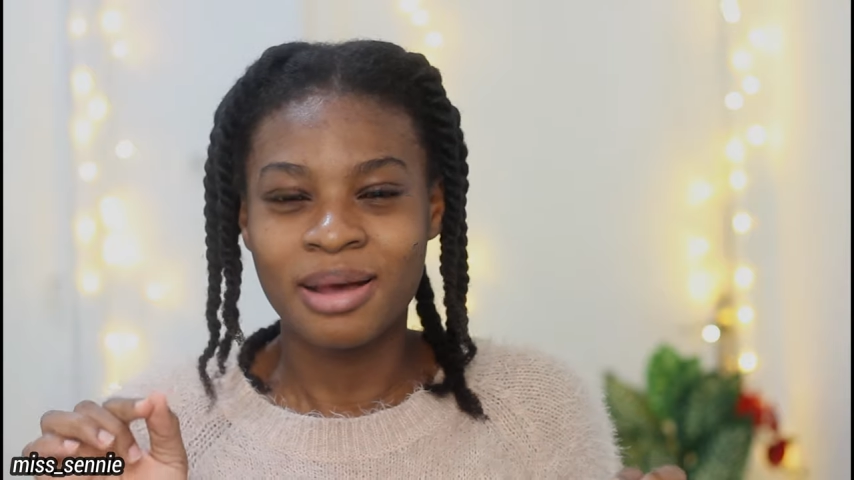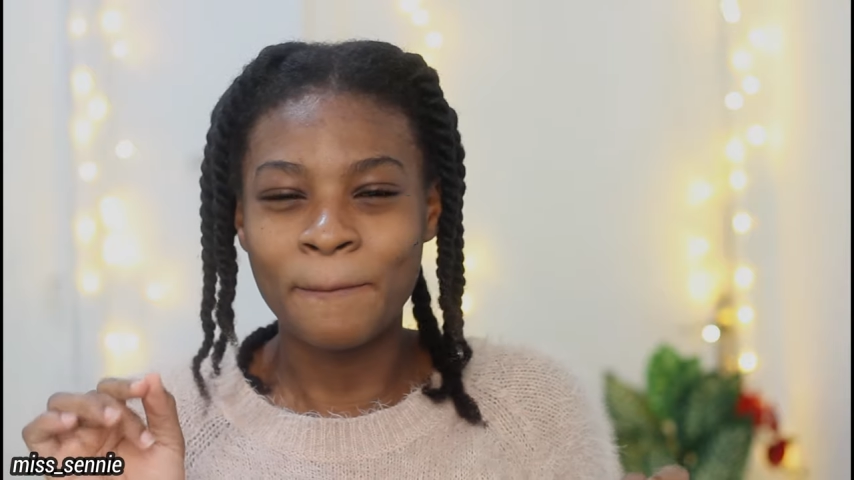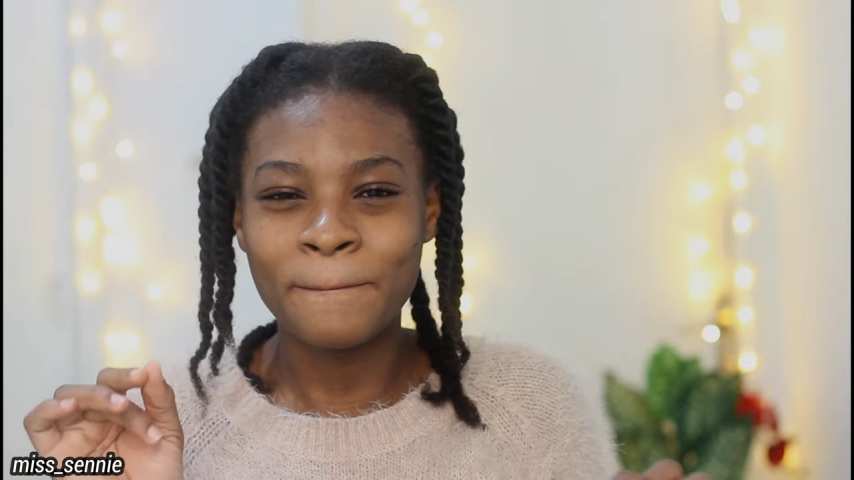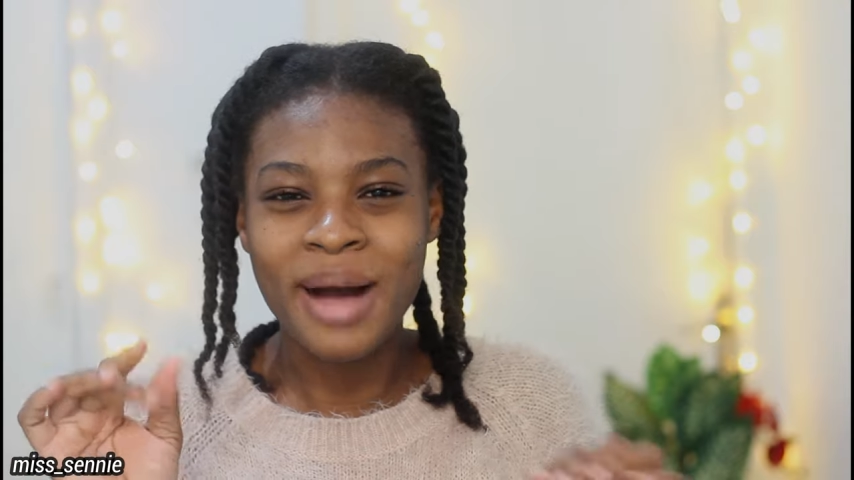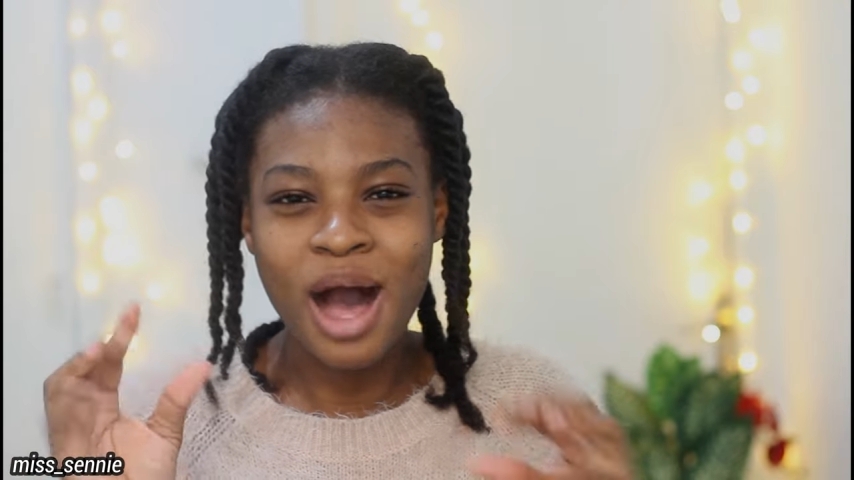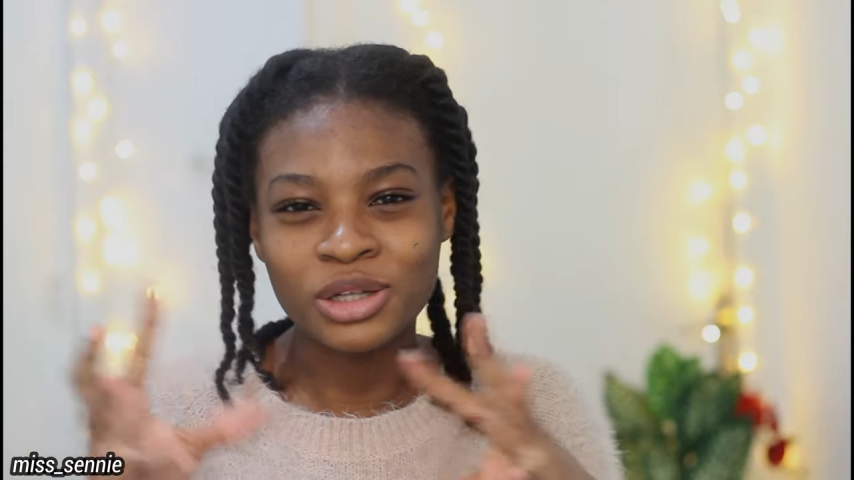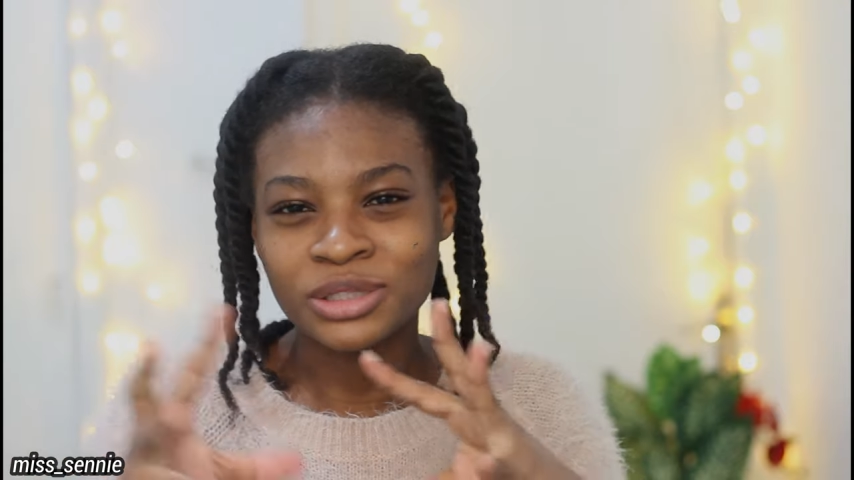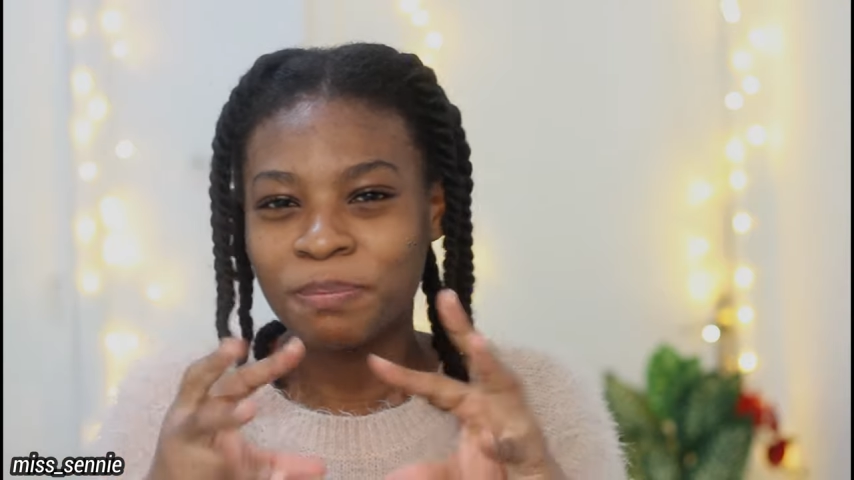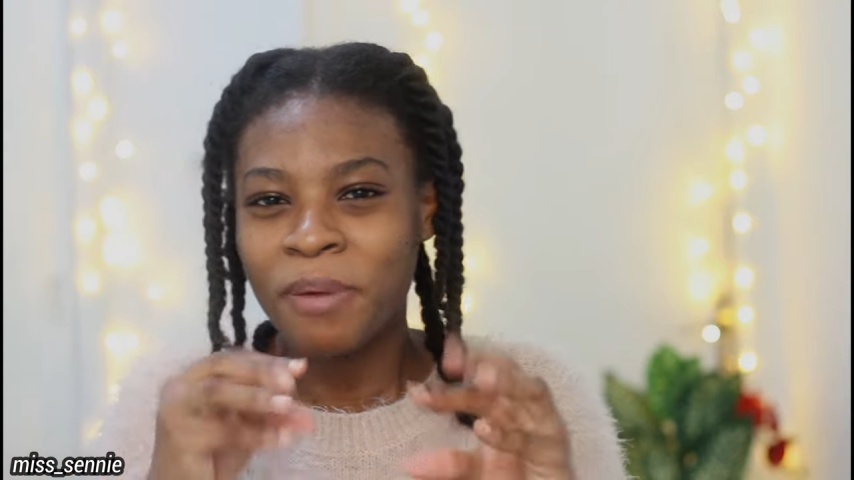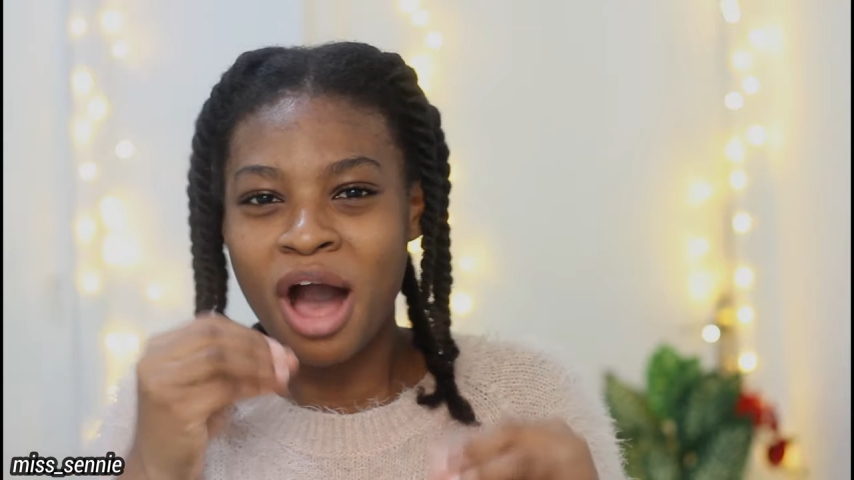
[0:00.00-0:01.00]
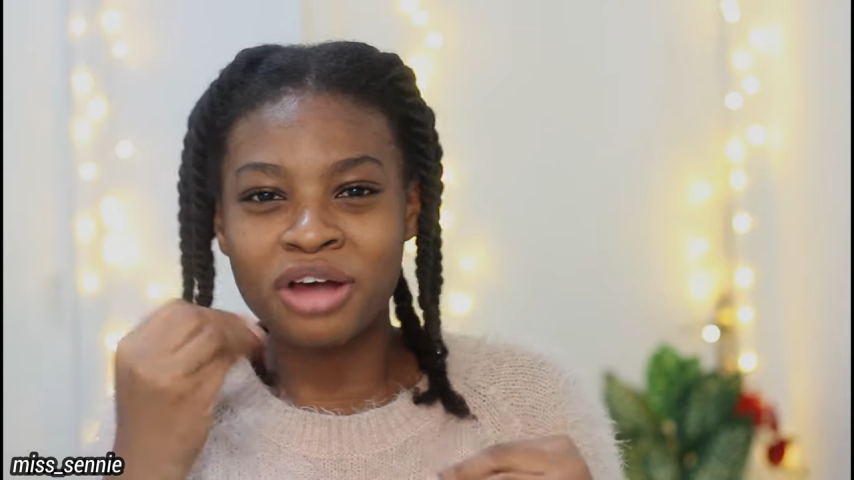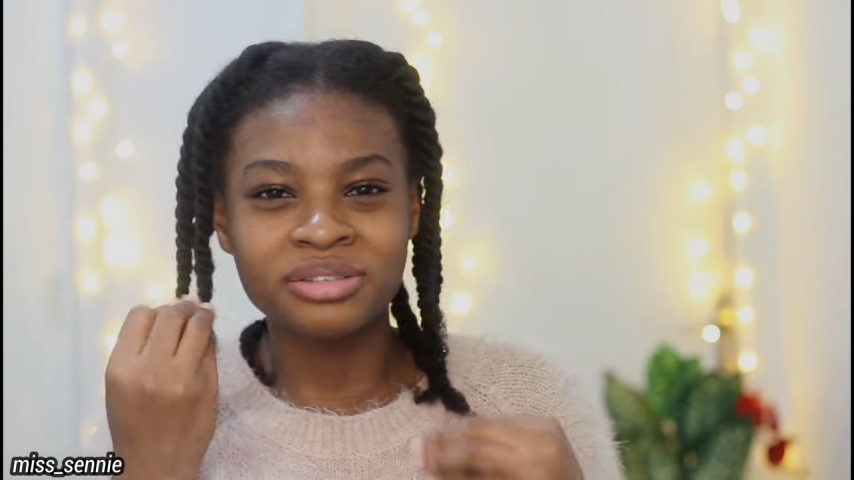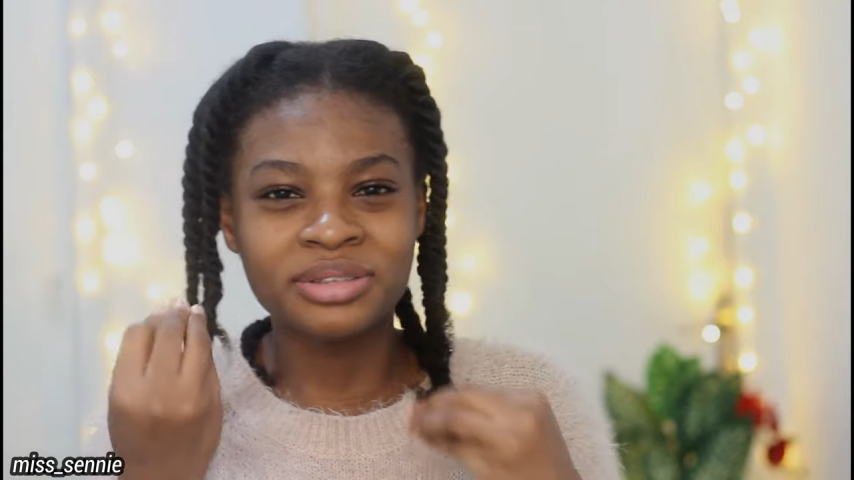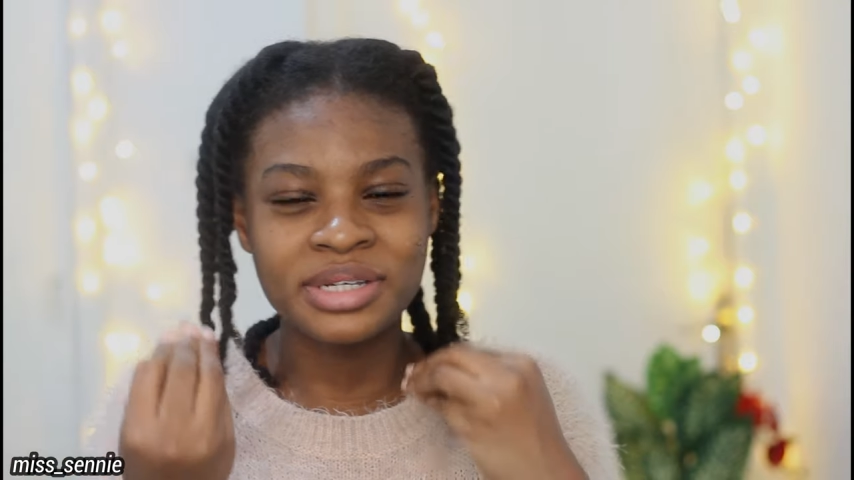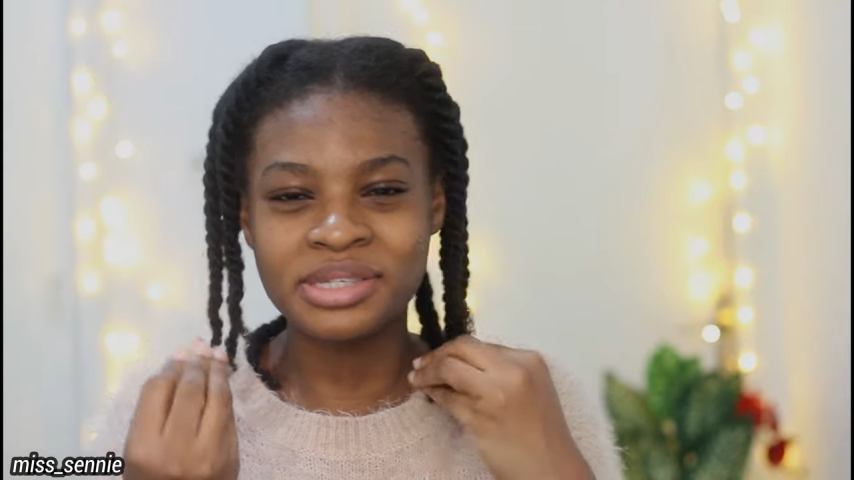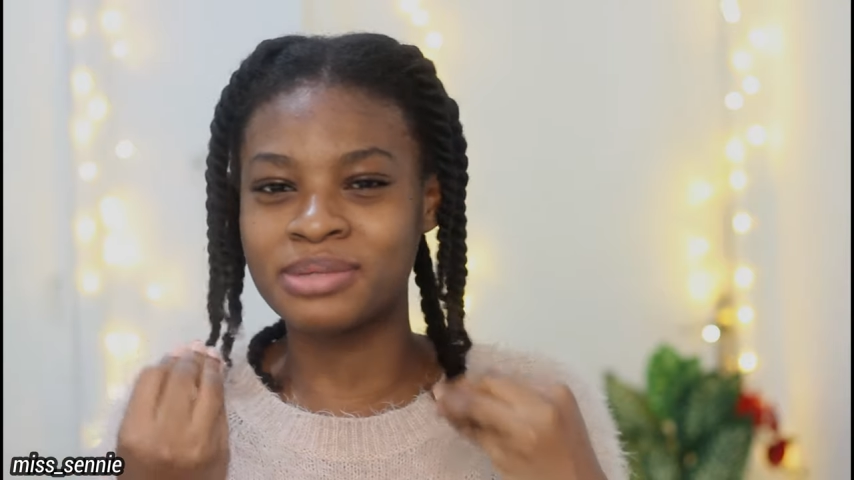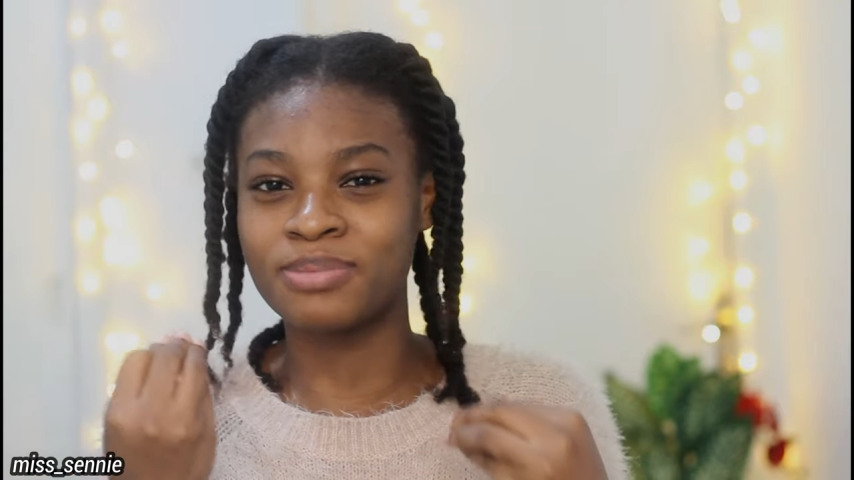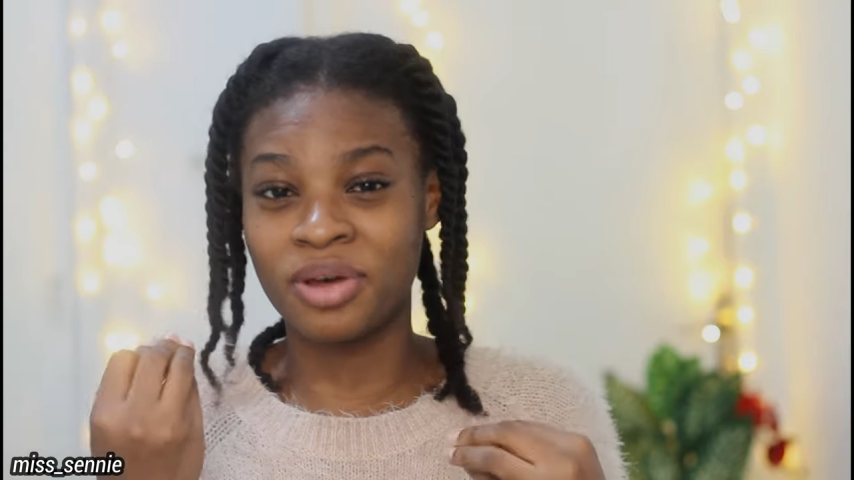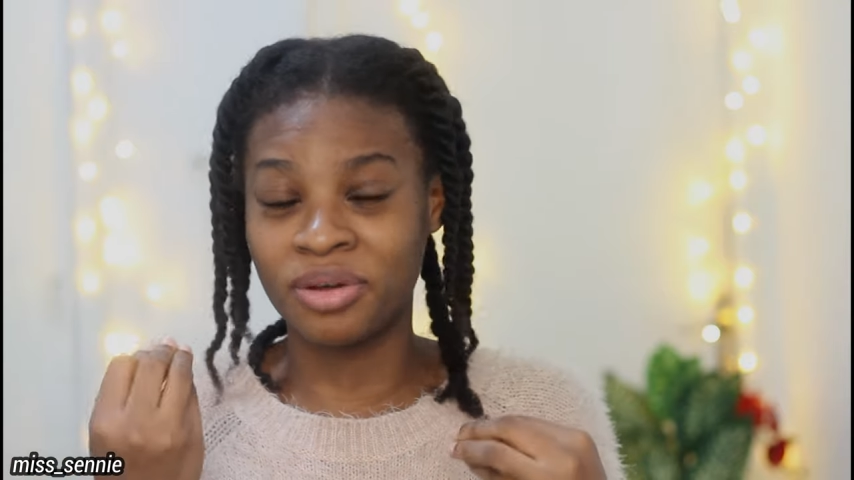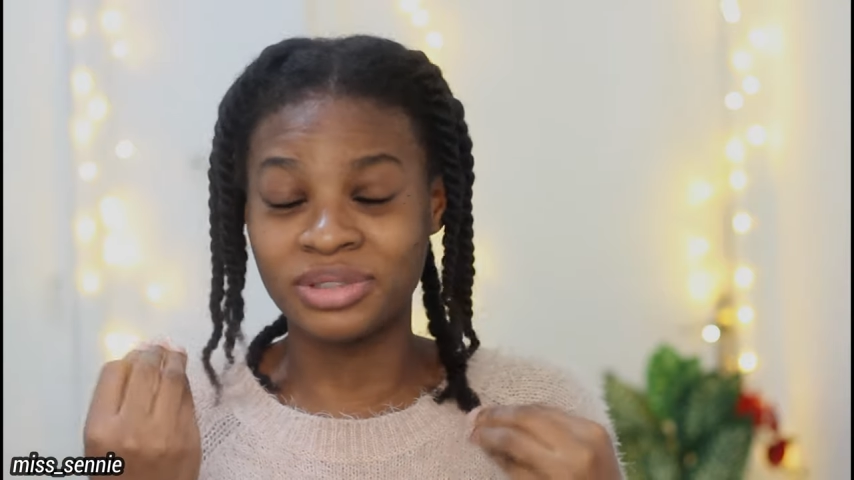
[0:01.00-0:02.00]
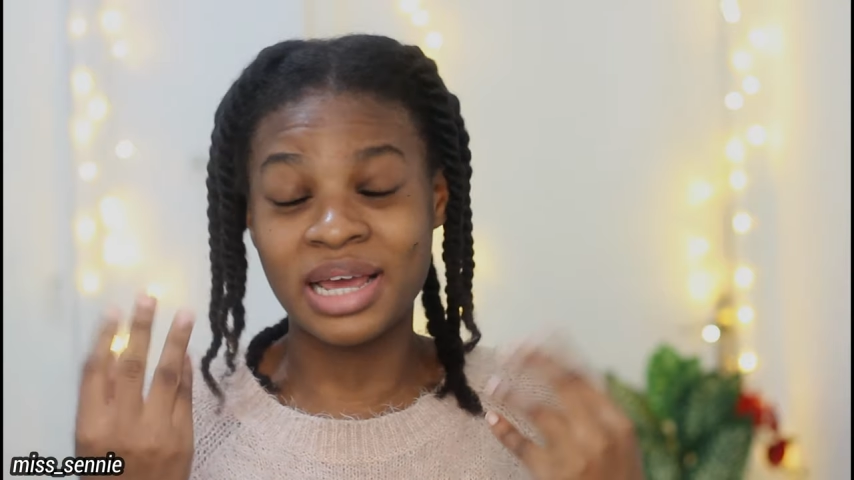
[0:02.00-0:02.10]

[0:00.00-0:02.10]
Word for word: mild powdery smell